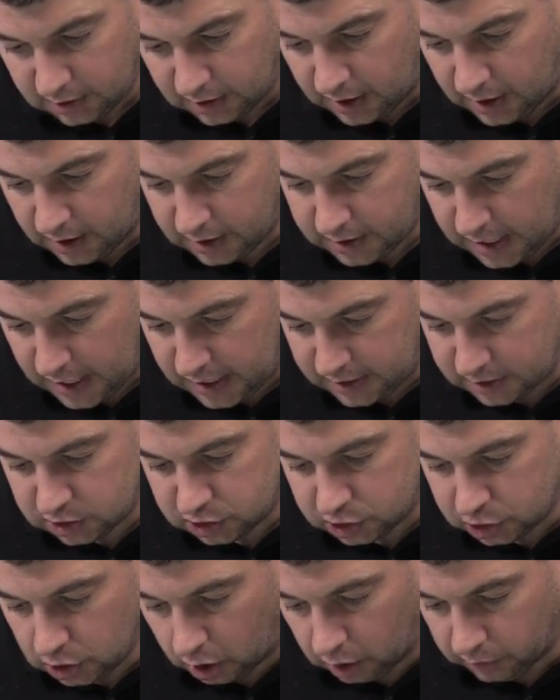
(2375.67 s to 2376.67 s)
okay,
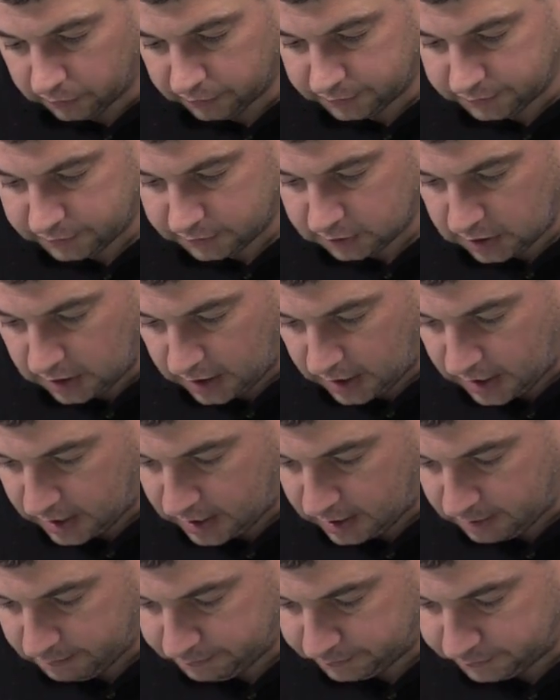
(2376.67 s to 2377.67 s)
John.
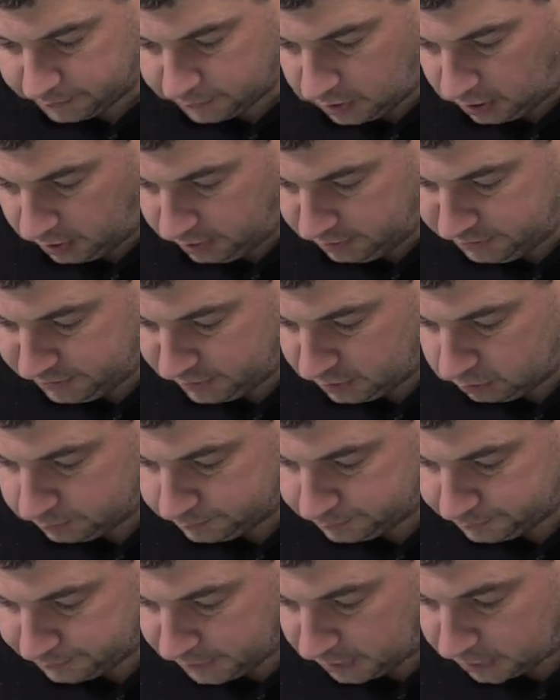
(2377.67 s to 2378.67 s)
Um, hi Phil,
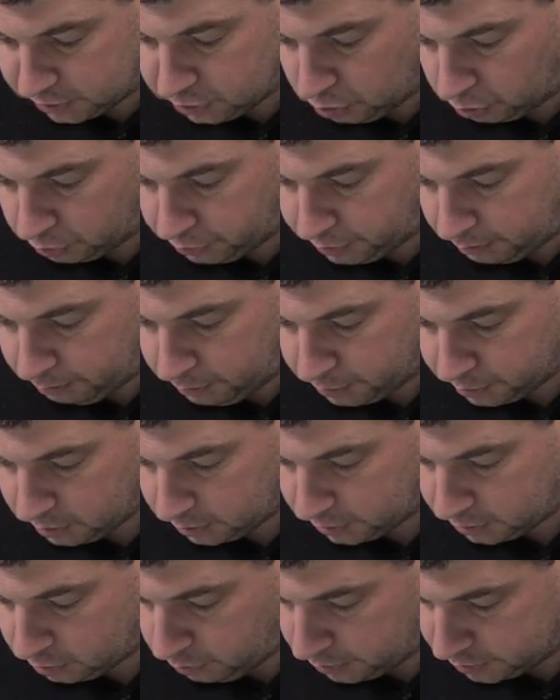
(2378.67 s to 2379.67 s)
a
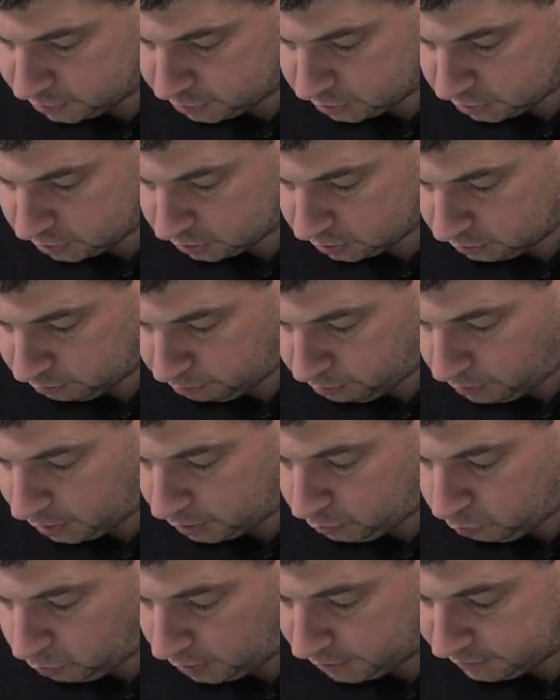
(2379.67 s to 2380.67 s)
non-modelling question. My
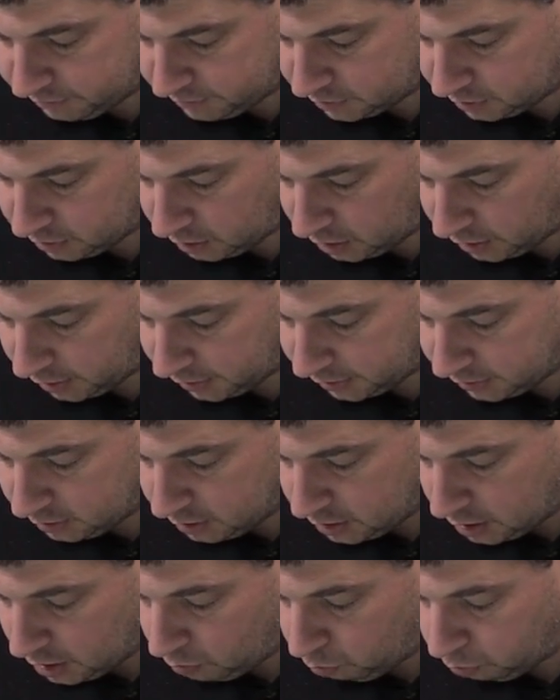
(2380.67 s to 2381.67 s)
wife and I
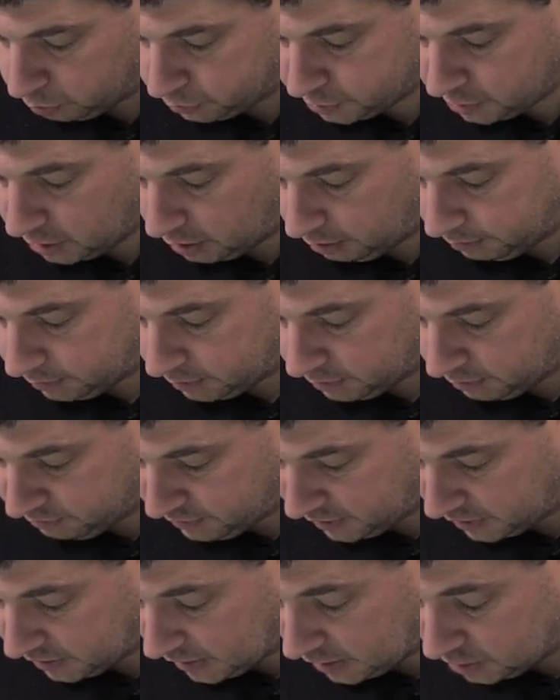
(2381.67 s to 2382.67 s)
want to come on
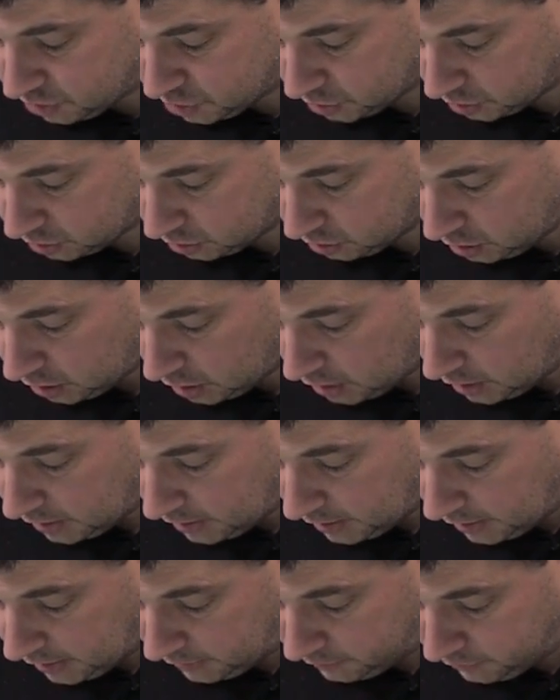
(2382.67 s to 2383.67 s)
vacation
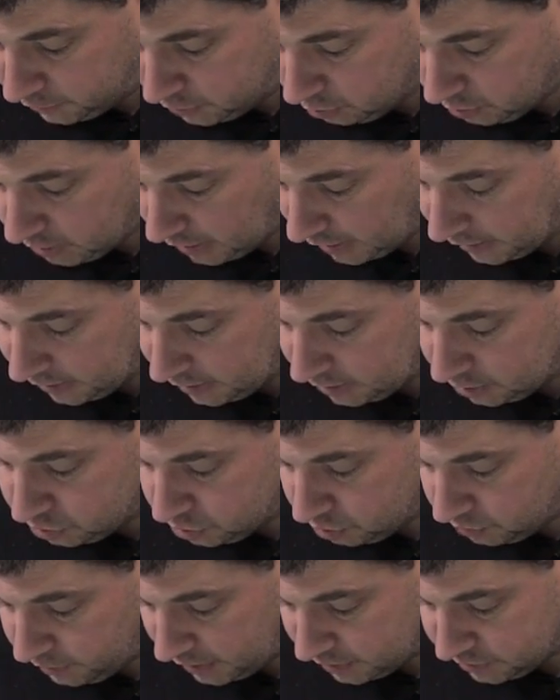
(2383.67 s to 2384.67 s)
in the UK in
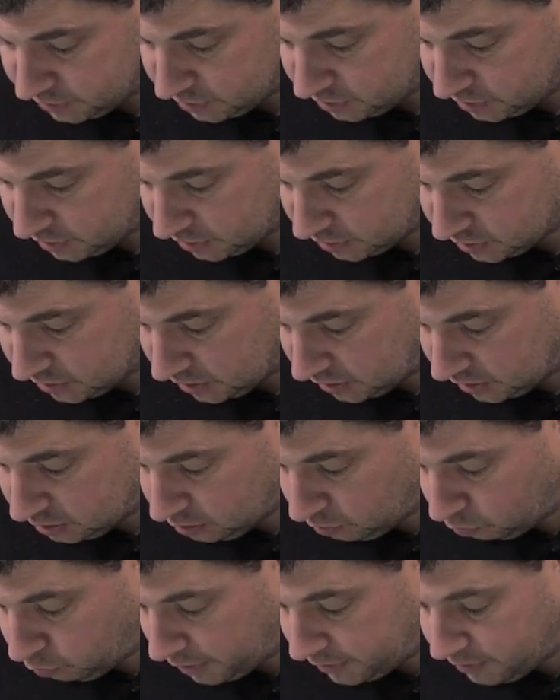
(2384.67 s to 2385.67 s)

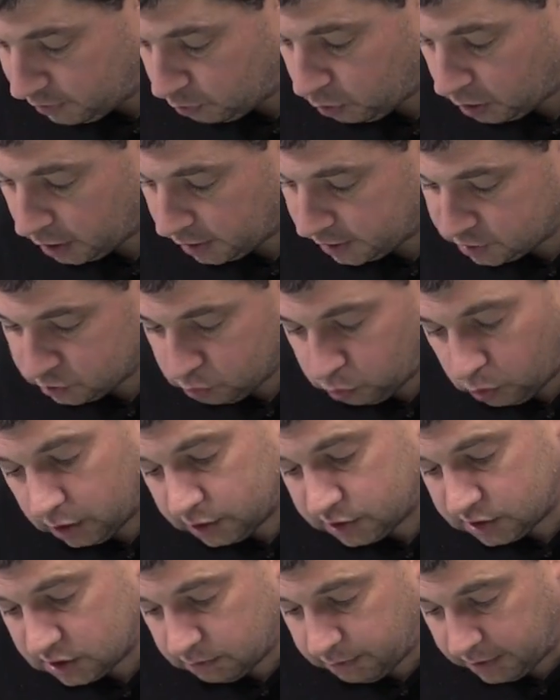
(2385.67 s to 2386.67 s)
2016, weather wise, what
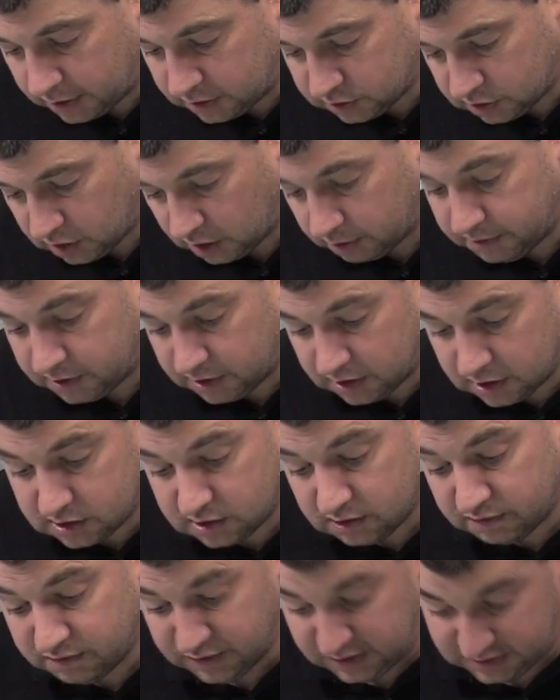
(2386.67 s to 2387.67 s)
is the best time of year
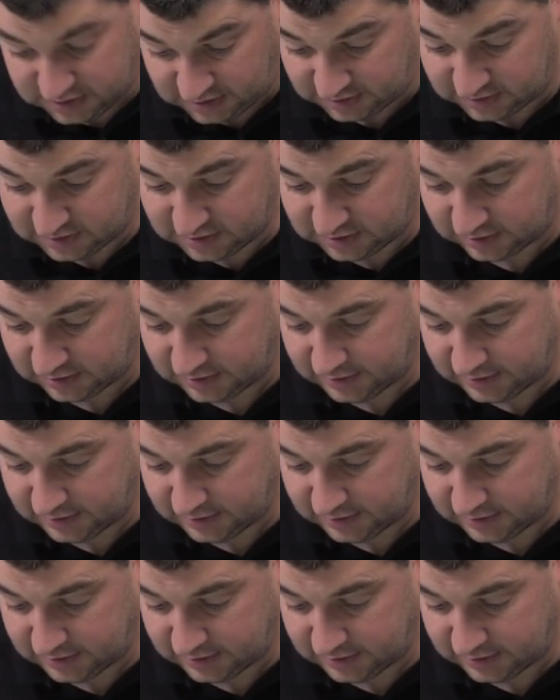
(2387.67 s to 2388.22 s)
to visit?